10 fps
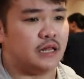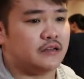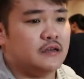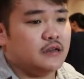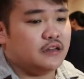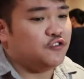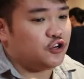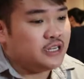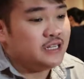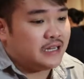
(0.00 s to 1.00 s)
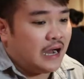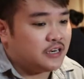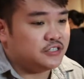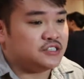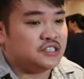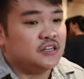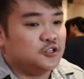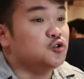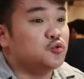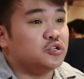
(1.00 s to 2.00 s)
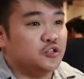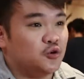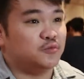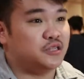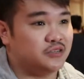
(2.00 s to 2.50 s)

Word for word: Like, if you're in the arts, you would know P.